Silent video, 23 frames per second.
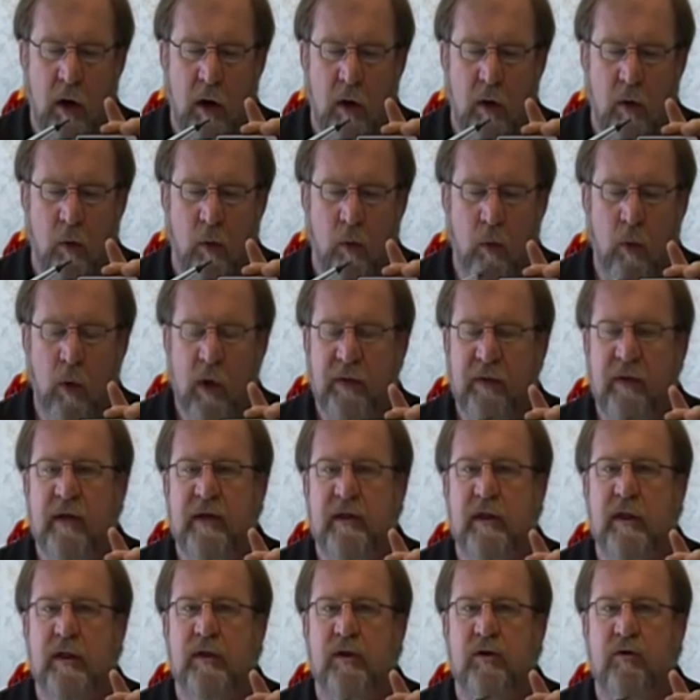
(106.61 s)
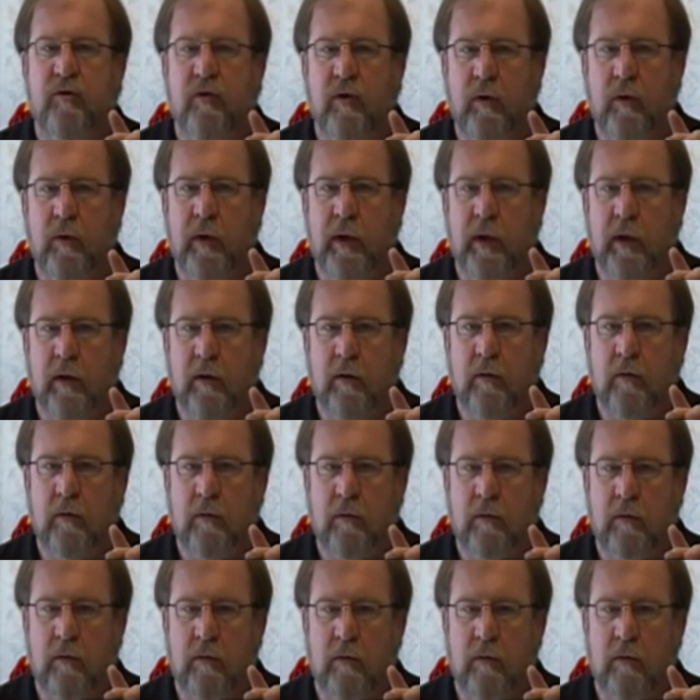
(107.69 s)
what this is doing